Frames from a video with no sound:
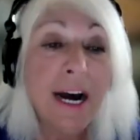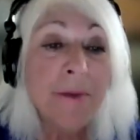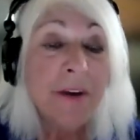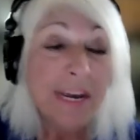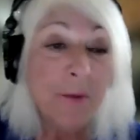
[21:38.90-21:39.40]

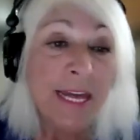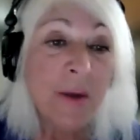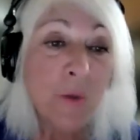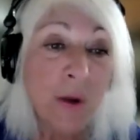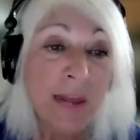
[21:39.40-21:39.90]

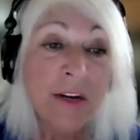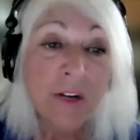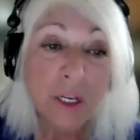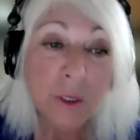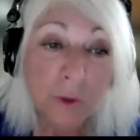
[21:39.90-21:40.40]
when they're
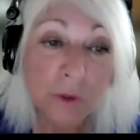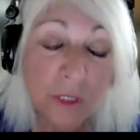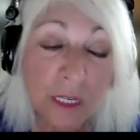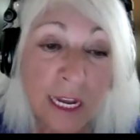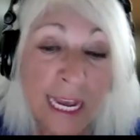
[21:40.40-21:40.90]
used.
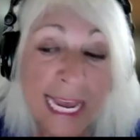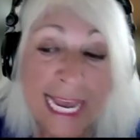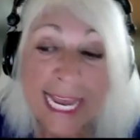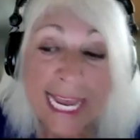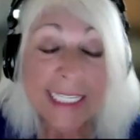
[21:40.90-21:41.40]

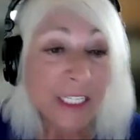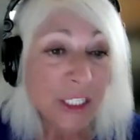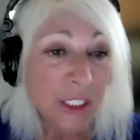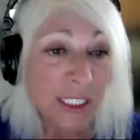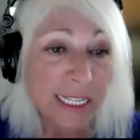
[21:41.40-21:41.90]
In
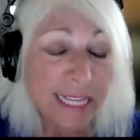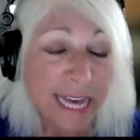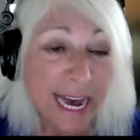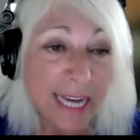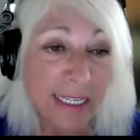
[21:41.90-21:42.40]
addition to
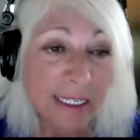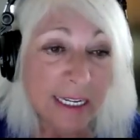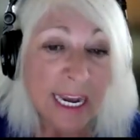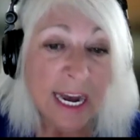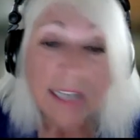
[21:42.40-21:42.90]
that,
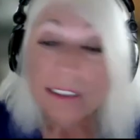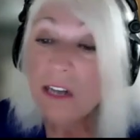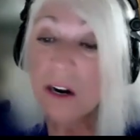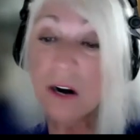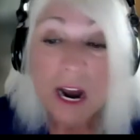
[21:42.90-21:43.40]

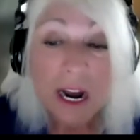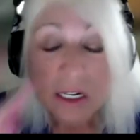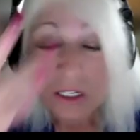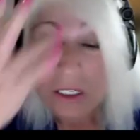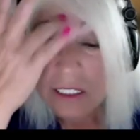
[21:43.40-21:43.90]
a
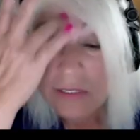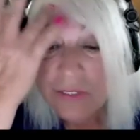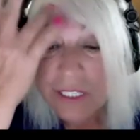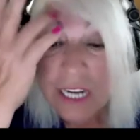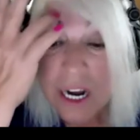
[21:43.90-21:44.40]
good
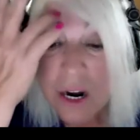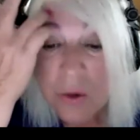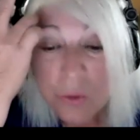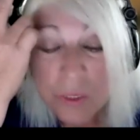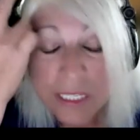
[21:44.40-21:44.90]
video
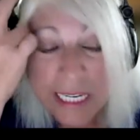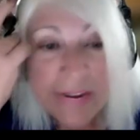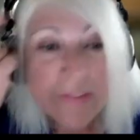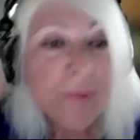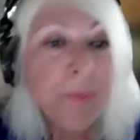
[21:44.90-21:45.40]
would
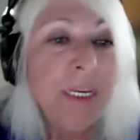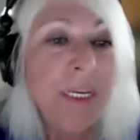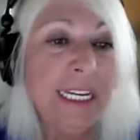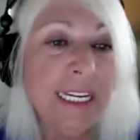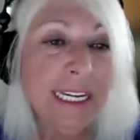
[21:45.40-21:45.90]
even
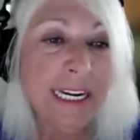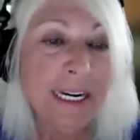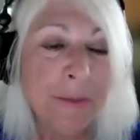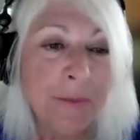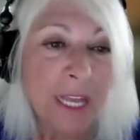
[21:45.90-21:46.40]
be,
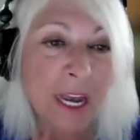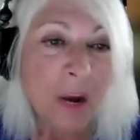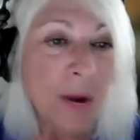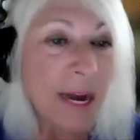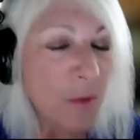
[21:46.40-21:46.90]

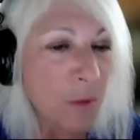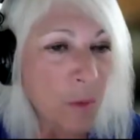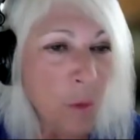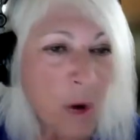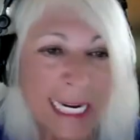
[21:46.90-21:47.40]
we're
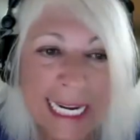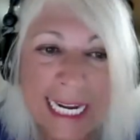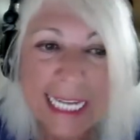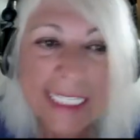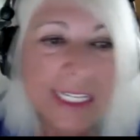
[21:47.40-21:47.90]
walking
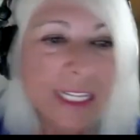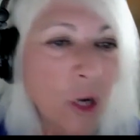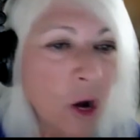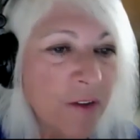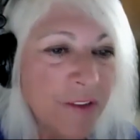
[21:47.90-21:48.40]
into the
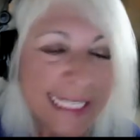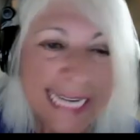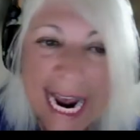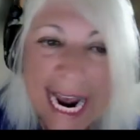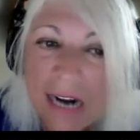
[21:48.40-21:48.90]
office
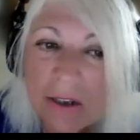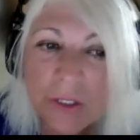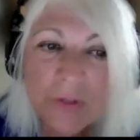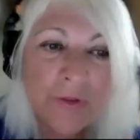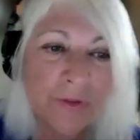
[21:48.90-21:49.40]
now.
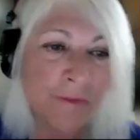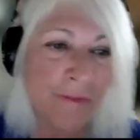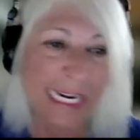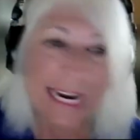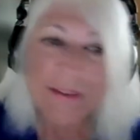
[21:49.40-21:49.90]
You may
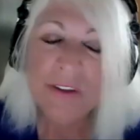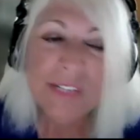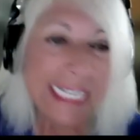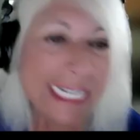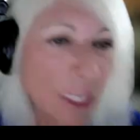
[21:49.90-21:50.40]
never have
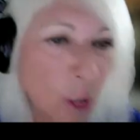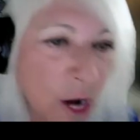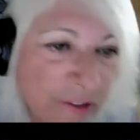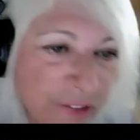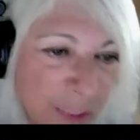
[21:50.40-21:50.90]
seen the
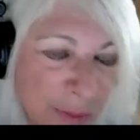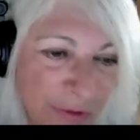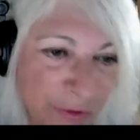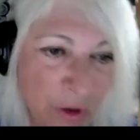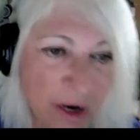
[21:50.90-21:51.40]
office
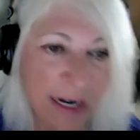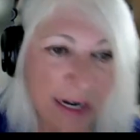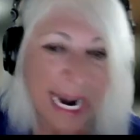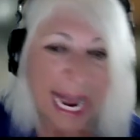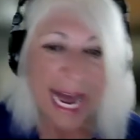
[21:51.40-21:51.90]
before.
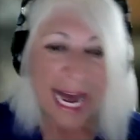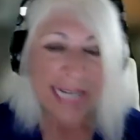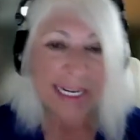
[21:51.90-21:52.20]
And